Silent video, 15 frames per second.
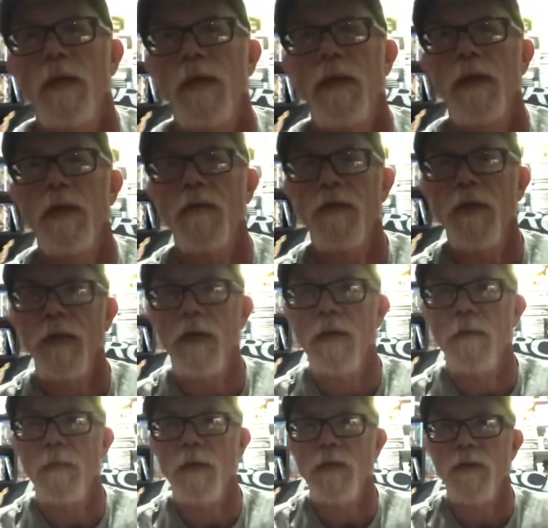He never did
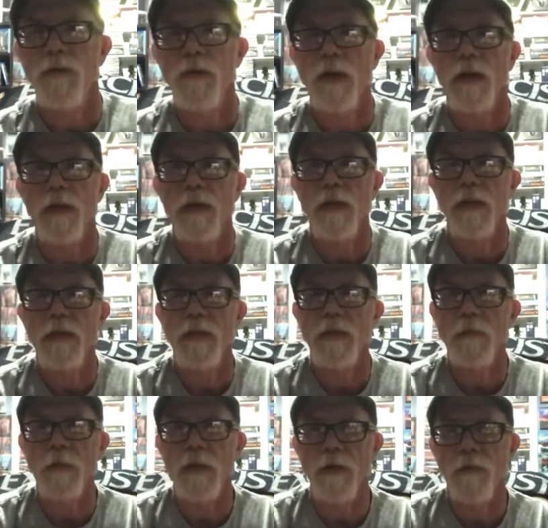get much credit, it
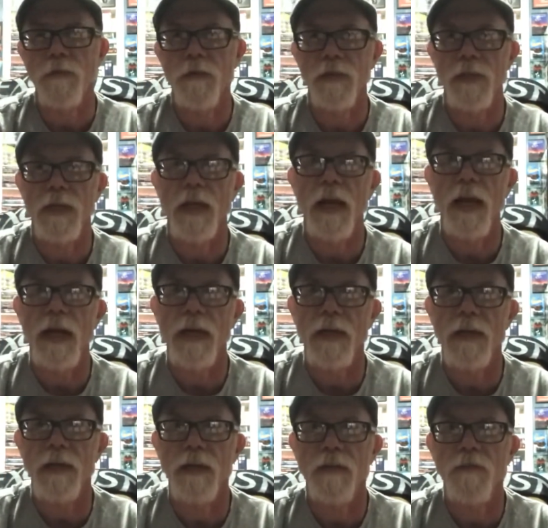seemed like, for his
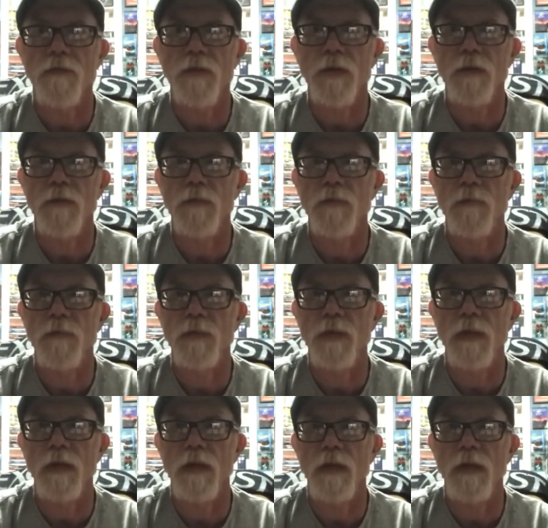acting in films.